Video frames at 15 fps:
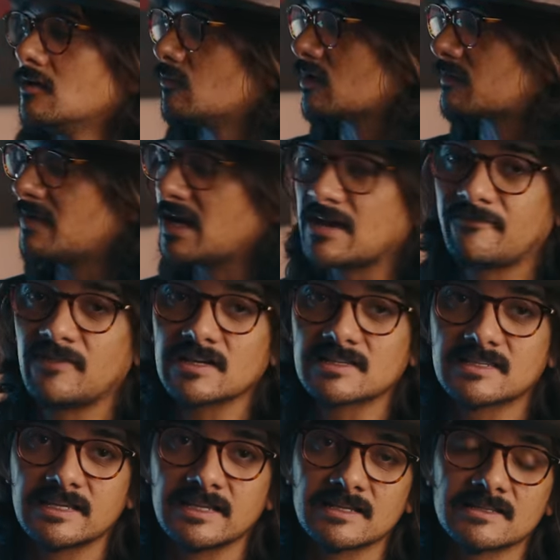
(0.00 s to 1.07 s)
with my
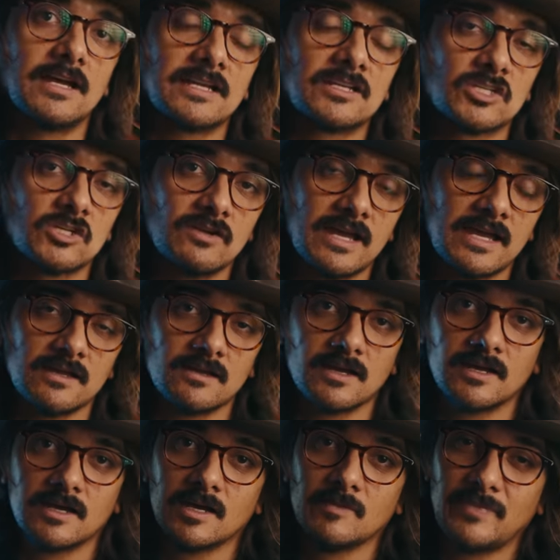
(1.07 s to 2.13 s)
FX6, I can shoot at
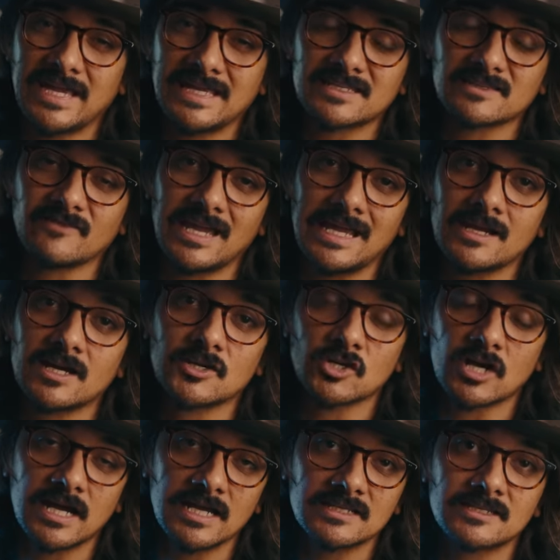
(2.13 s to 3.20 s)
a, a base of 800
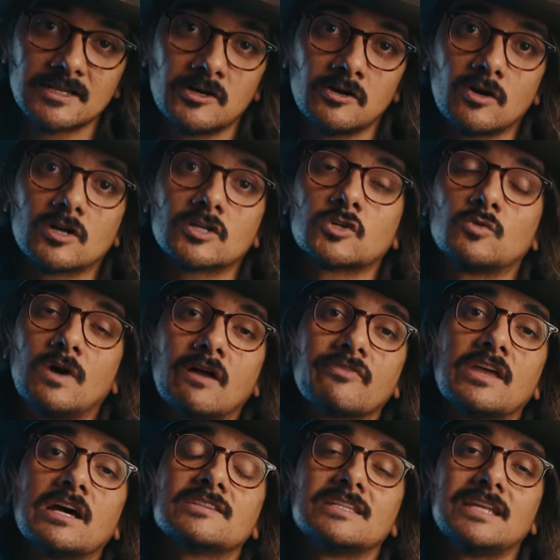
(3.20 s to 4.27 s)
ISO or
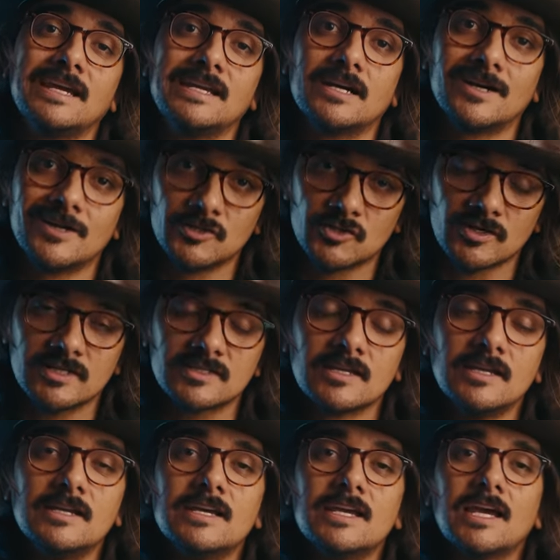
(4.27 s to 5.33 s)
12,800.
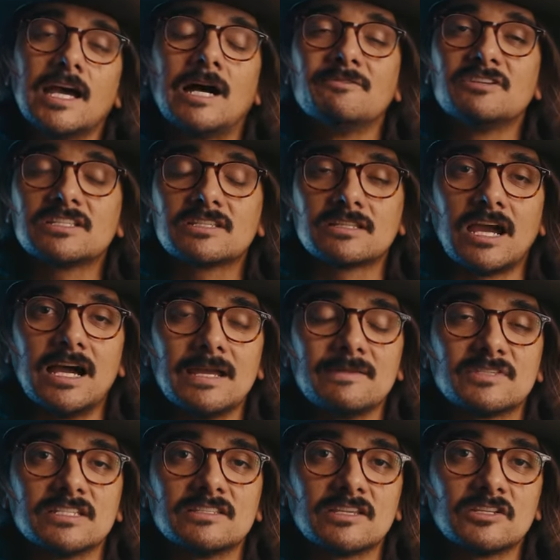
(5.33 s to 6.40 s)
How many
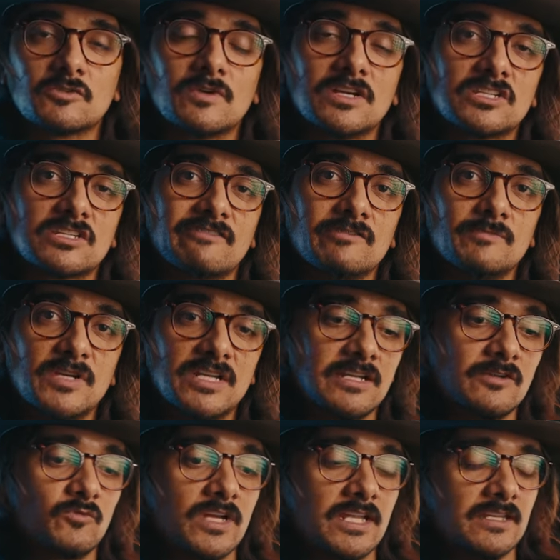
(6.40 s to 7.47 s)
times and situations have you been
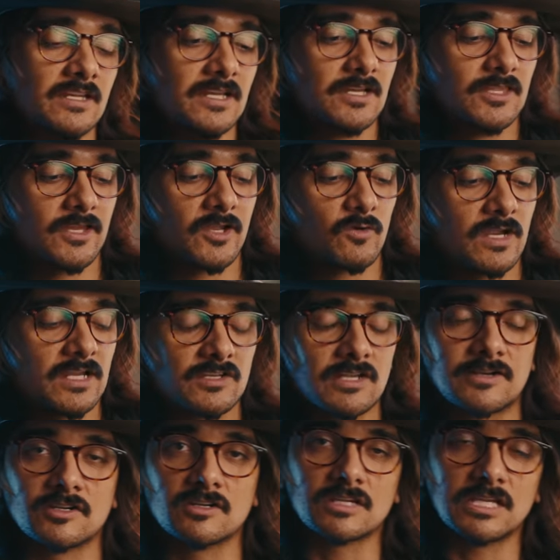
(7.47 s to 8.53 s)
in when the crave
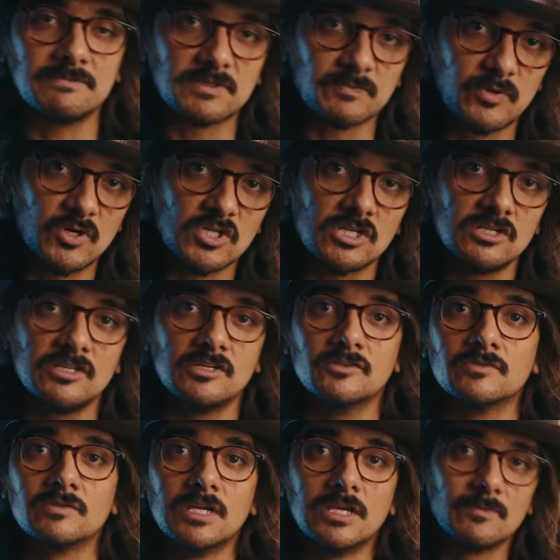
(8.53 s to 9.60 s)
director keeps pushing
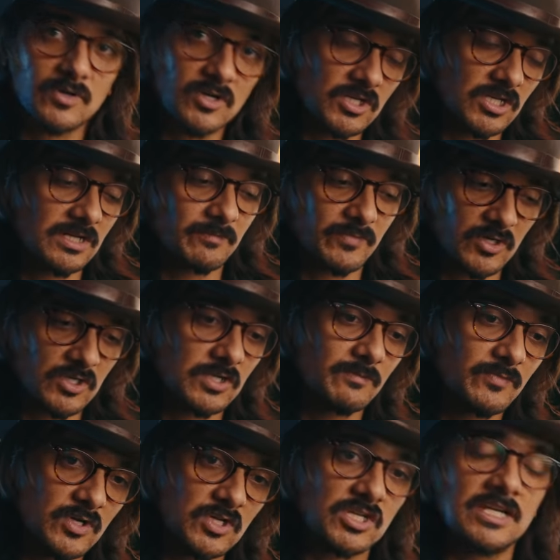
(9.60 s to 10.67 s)
you, pushing, pushing,
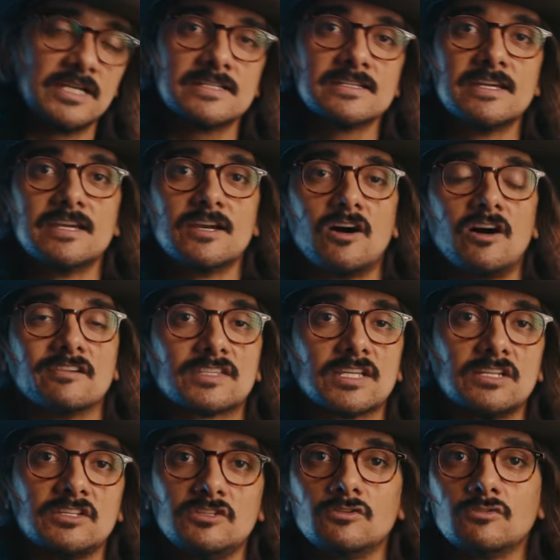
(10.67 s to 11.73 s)
pushing, all of a
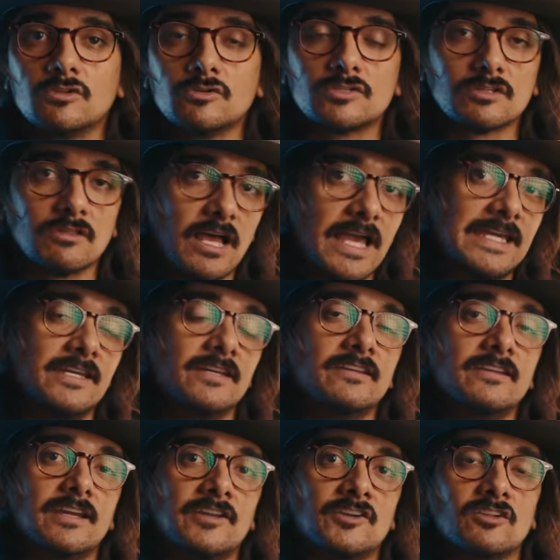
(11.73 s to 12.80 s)
sudden you lose light
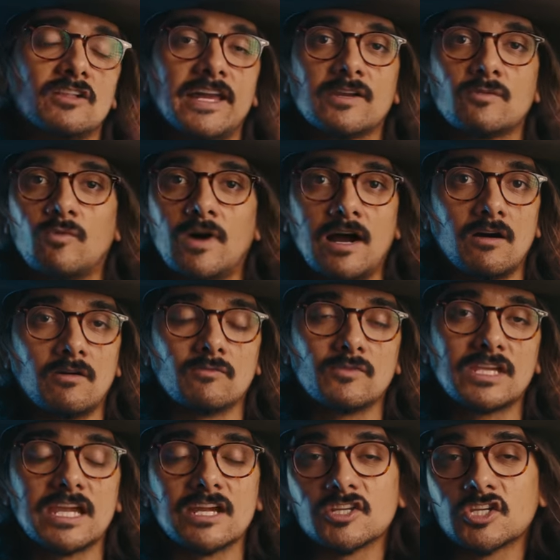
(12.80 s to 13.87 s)
and you're like, well, we
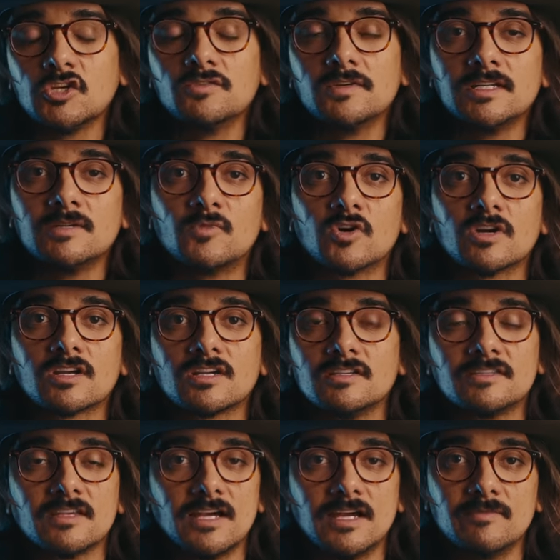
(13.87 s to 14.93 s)
can't shoot anymore
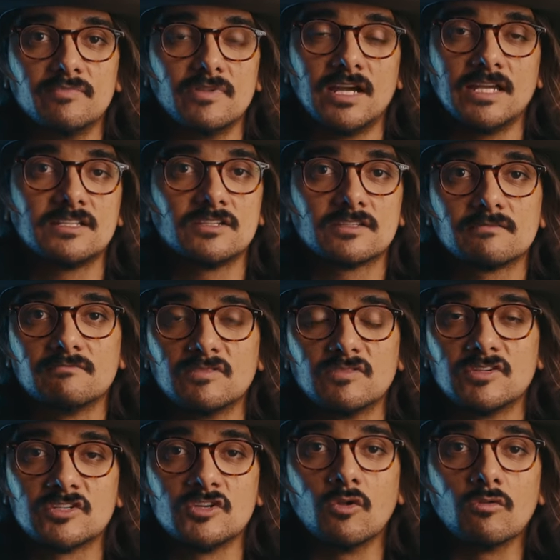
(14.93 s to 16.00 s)
because uh, I just,
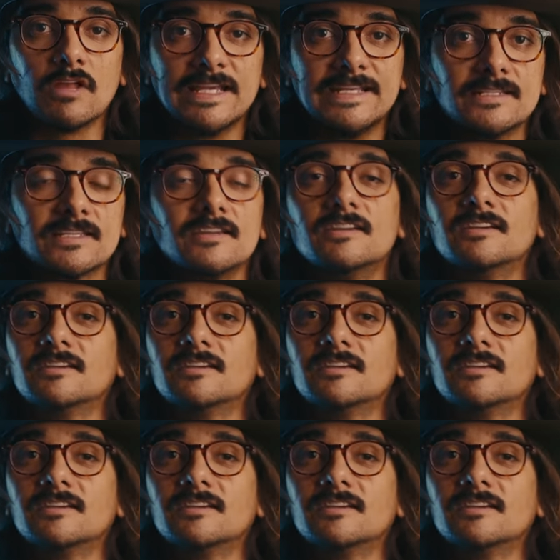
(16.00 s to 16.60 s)
there's no light.